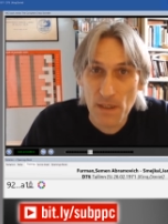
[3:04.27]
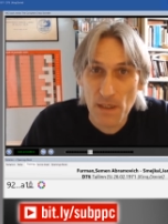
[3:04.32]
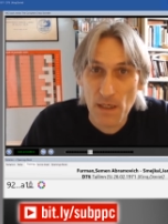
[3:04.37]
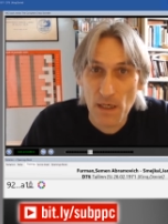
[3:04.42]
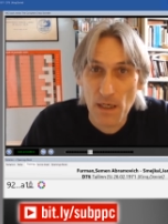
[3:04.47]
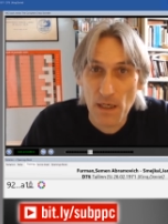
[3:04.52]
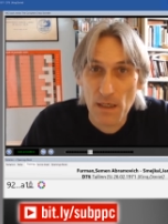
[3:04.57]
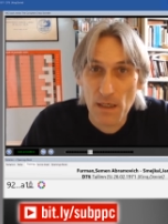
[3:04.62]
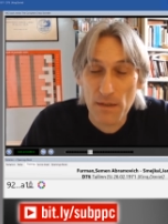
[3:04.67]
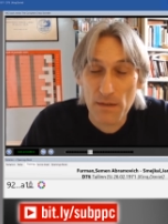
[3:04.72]

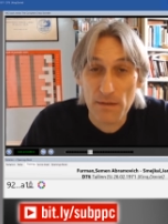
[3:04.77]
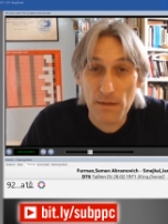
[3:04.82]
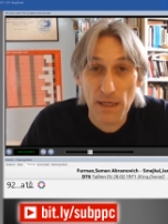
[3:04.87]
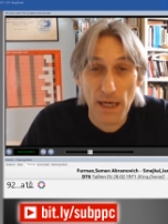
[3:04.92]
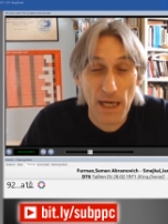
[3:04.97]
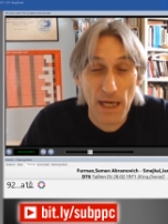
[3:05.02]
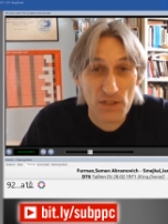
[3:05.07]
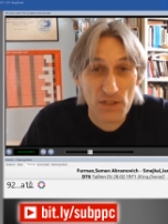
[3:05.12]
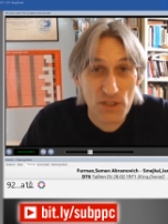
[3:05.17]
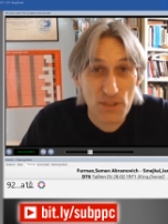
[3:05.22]
Uh,
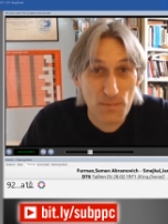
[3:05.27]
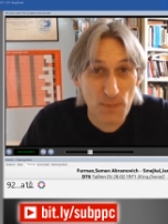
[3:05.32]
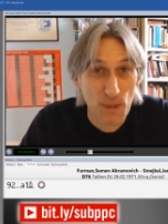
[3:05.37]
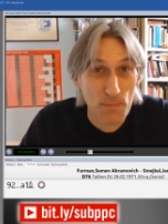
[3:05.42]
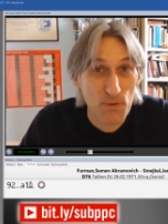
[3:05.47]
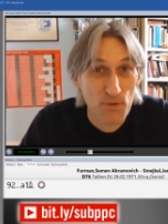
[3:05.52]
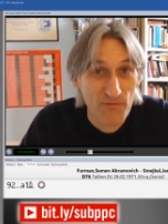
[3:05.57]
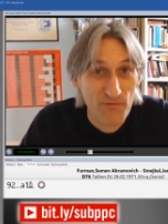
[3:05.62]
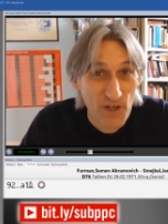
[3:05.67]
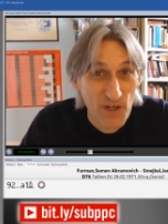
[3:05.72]
actually, by
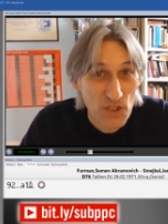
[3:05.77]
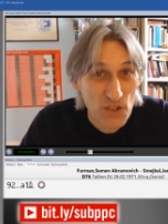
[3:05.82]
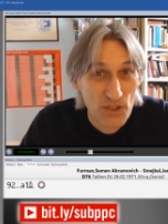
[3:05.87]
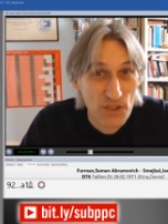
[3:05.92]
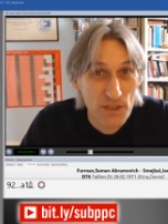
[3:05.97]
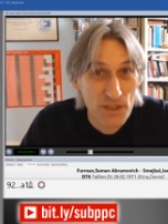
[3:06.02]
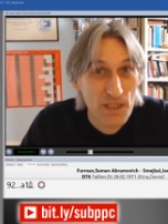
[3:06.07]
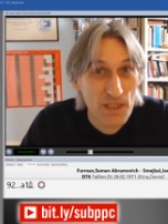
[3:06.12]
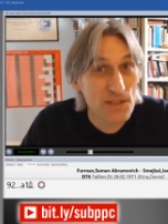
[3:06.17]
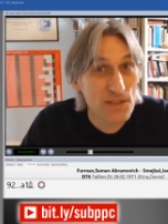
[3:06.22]

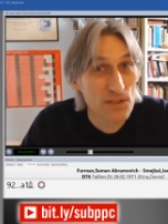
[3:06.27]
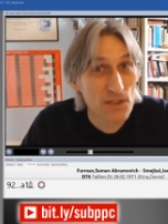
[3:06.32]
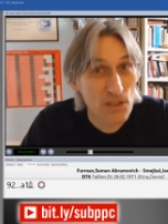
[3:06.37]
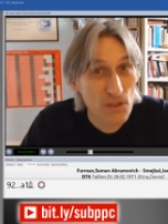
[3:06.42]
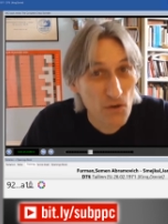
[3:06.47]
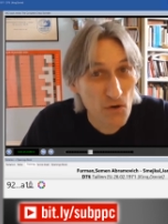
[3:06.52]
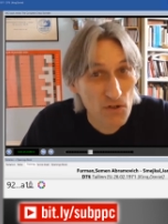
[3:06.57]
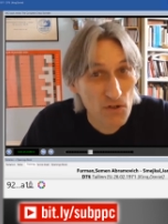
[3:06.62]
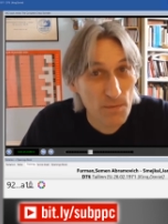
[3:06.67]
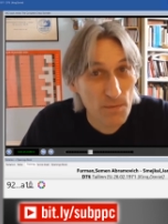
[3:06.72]
profession, he's an
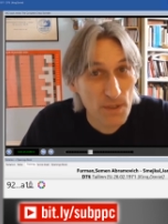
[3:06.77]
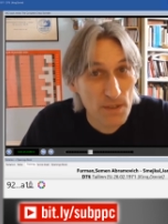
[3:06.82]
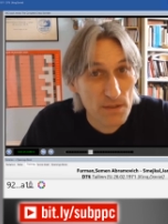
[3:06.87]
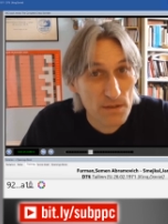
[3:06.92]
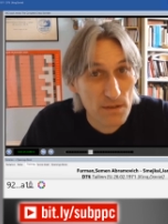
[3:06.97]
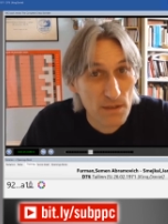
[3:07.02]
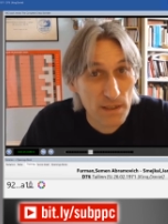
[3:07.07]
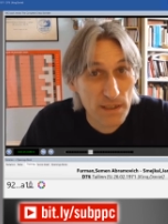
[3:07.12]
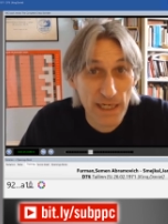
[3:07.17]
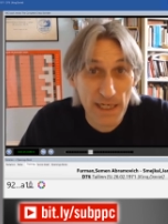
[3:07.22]

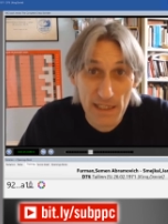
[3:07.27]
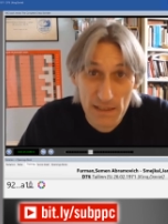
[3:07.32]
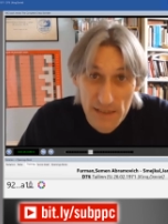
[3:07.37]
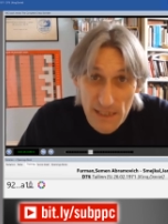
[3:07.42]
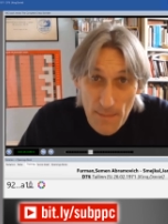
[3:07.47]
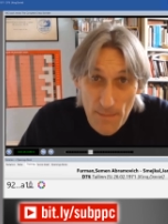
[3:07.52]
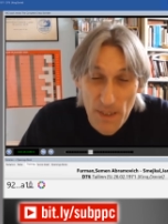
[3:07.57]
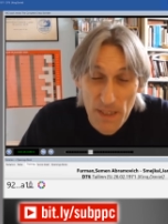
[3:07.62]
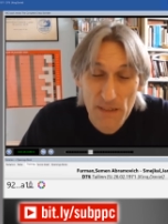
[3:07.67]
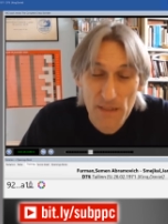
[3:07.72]
economist, an
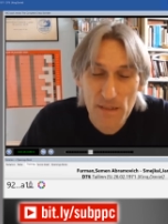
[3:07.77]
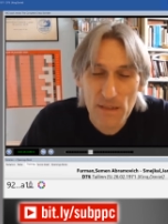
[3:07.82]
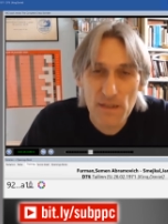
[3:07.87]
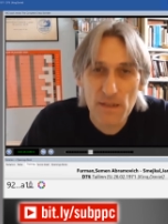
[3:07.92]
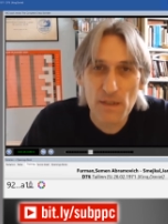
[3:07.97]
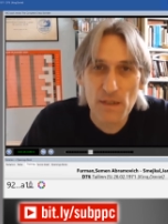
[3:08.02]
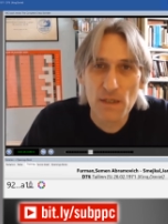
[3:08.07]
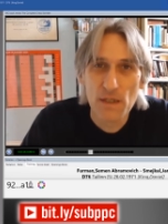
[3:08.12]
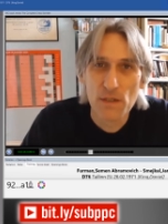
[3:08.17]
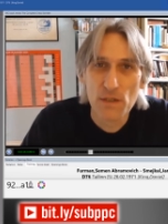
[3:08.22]
academic
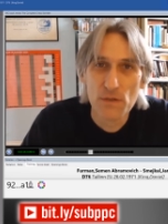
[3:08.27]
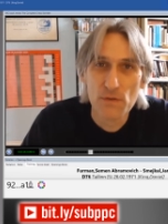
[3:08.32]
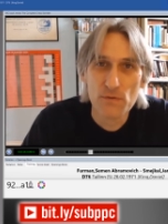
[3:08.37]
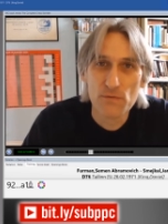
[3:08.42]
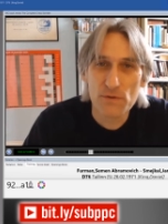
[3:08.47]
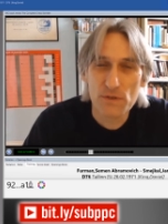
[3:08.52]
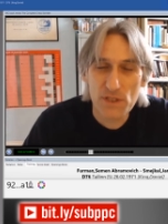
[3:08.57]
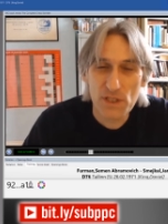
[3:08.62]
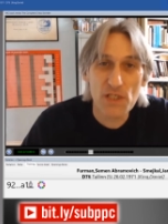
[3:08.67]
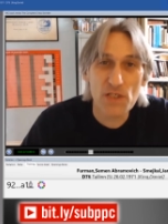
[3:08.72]
who
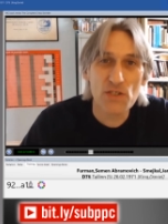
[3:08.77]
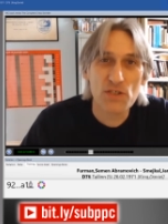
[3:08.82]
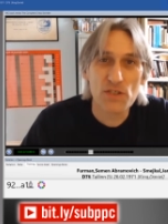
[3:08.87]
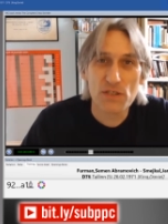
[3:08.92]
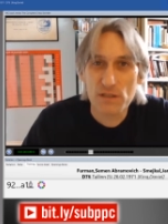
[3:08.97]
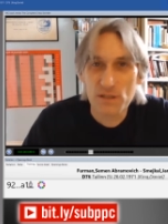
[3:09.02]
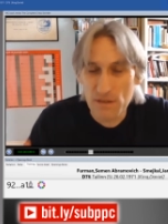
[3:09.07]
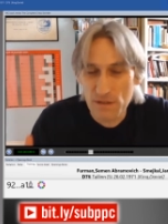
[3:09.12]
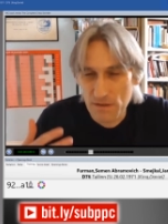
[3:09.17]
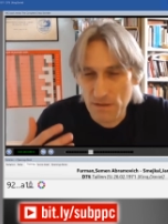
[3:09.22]

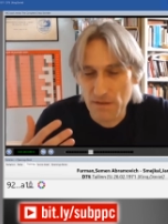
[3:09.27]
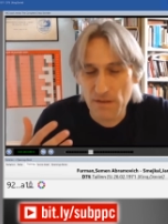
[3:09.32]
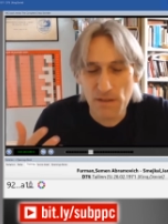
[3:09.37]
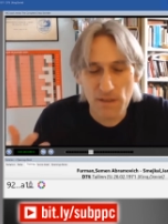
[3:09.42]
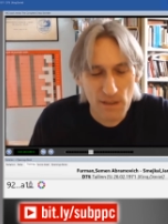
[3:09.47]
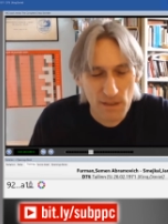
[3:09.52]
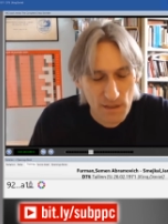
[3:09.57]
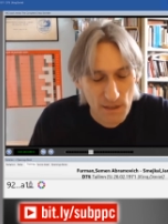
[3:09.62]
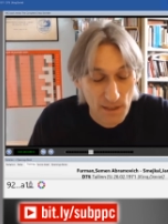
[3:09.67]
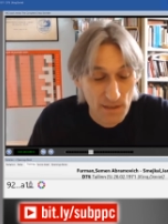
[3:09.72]
teaches
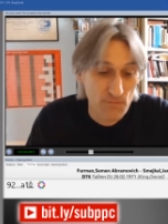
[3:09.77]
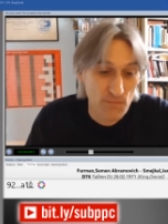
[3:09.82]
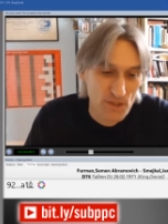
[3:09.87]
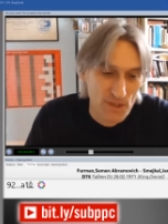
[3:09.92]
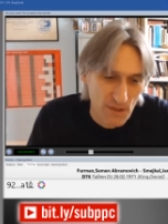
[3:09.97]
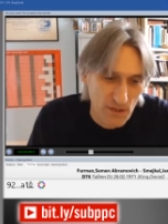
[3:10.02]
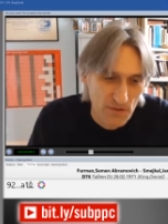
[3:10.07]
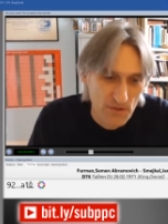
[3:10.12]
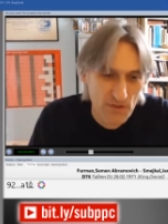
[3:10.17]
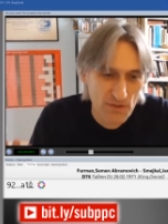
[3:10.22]
uh, and
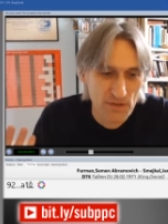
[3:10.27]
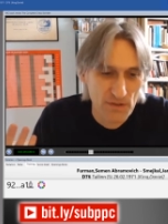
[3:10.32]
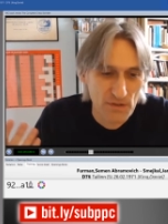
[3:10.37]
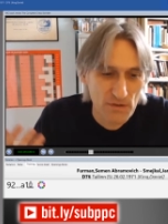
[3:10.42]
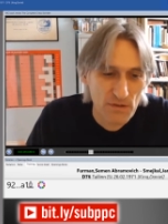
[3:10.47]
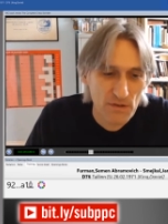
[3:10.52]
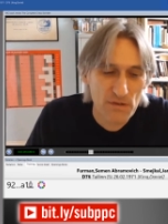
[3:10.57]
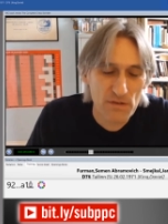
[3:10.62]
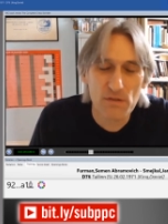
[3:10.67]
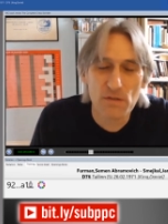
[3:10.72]
researches at
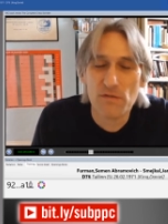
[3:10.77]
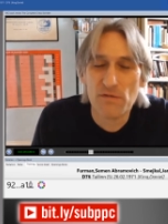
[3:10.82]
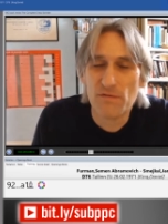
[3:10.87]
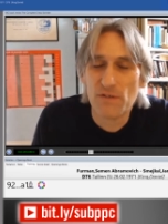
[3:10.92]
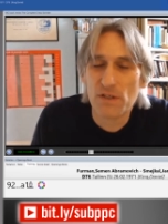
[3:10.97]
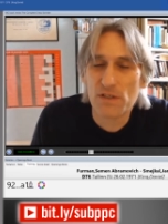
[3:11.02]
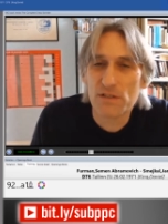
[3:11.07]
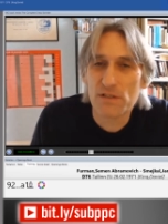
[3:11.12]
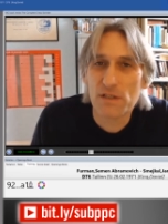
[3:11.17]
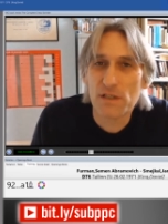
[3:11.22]

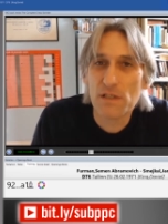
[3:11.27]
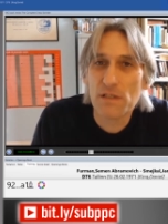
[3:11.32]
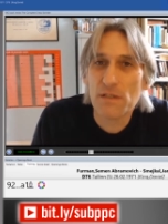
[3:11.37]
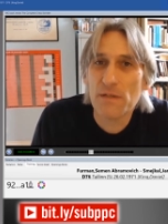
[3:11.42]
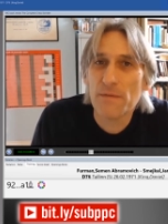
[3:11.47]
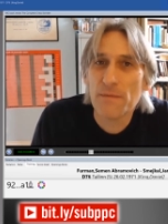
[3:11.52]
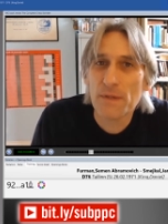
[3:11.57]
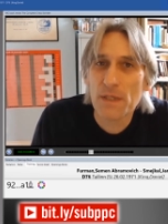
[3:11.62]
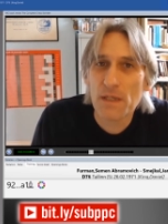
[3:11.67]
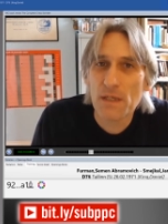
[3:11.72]
university.
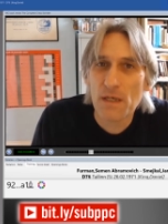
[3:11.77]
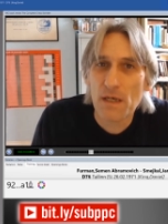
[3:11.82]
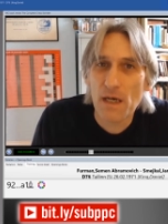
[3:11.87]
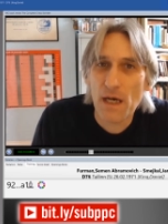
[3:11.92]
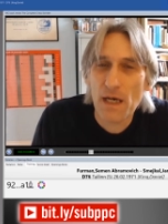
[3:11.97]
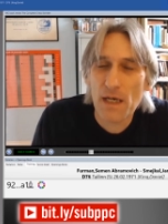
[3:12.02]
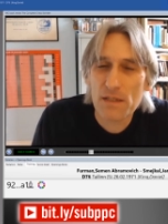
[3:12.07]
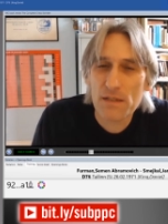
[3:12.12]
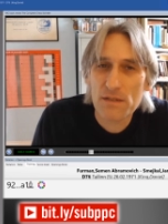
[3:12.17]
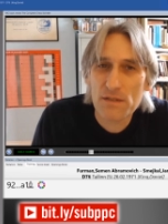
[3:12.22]

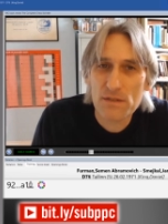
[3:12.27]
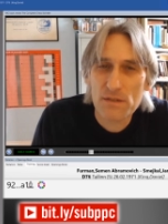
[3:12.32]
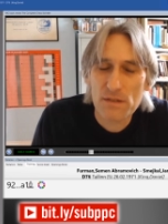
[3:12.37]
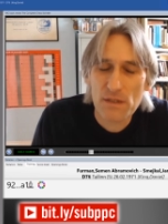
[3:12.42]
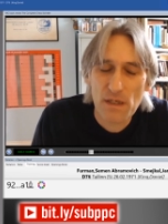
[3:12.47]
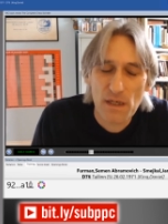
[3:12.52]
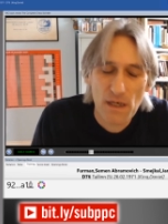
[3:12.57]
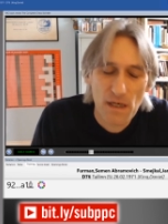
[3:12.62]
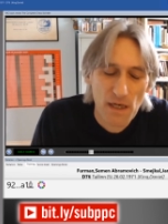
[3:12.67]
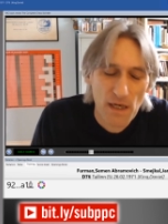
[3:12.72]
And
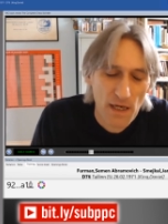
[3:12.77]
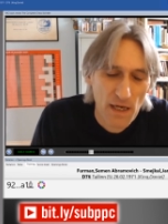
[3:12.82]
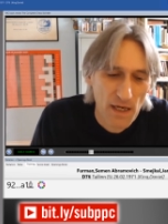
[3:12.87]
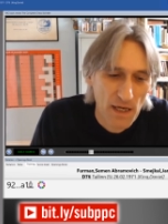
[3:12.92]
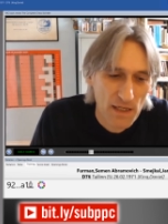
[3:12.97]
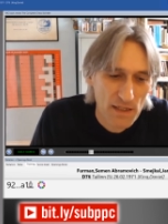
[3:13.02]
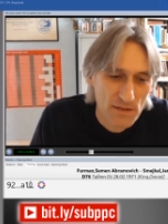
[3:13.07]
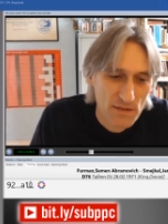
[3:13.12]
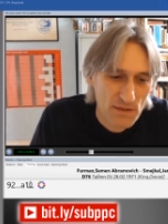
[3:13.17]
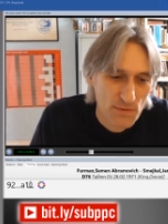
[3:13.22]
uh,
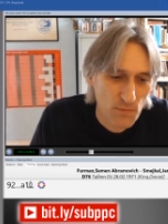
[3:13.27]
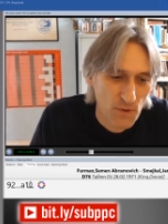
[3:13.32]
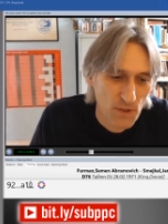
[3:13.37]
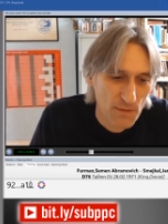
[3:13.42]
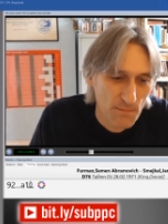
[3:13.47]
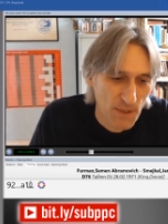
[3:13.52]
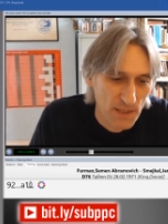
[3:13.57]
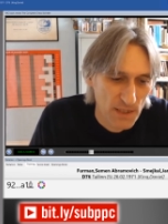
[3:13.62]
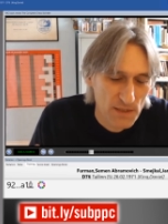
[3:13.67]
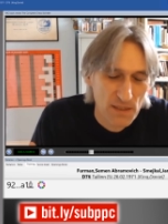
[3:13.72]
as
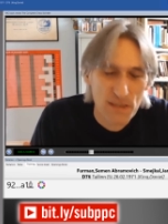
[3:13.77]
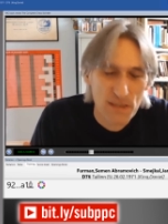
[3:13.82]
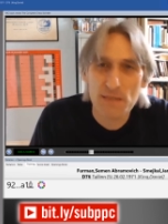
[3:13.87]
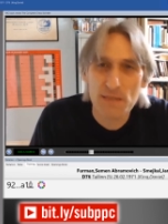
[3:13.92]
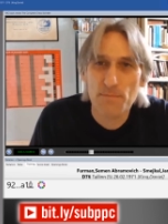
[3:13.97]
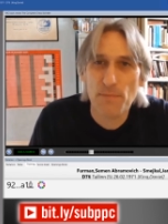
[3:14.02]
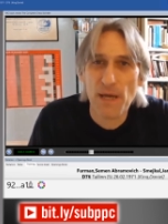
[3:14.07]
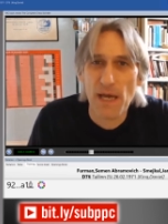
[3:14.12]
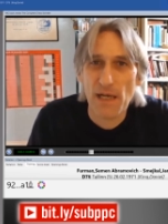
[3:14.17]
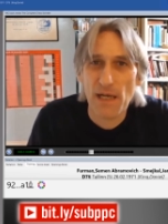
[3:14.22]
one might
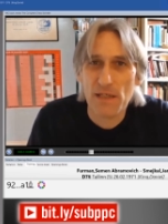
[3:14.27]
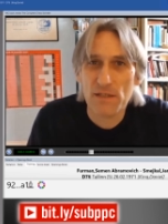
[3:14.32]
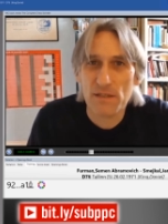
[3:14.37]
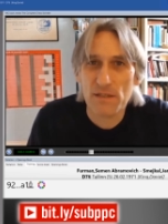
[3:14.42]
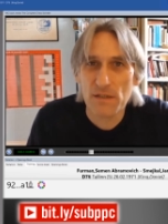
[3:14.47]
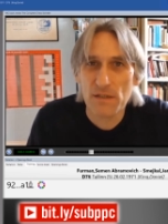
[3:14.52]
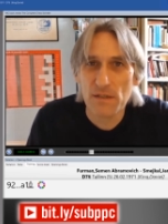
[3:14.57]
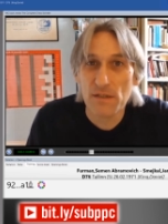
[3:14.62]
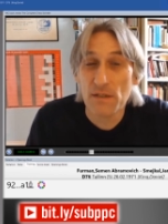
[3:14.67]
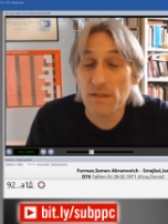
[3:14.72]

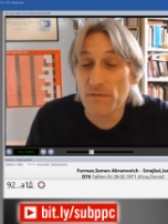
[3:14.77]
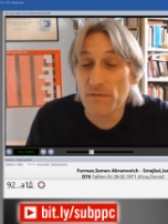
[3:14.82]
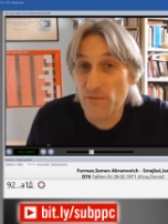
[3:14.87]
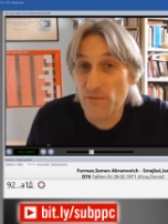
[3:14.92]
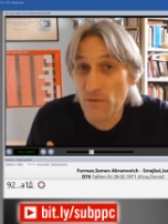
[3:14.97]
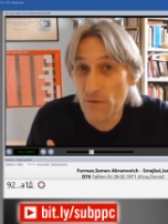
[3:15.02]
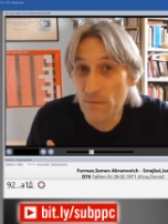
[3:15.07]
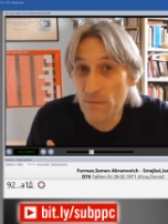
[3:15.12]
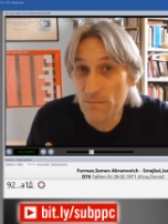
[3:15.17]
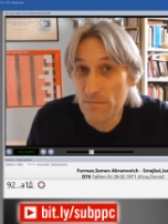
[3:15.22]
expect
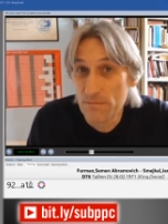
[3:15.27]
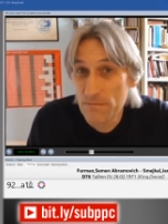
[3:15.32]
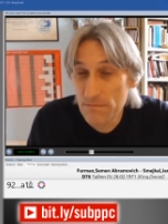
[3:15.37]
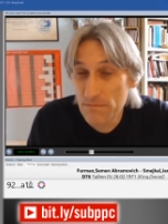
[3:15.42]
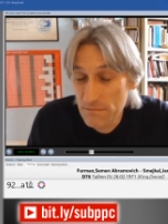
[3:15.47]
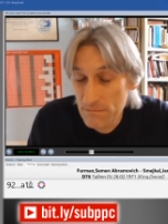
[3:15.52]
from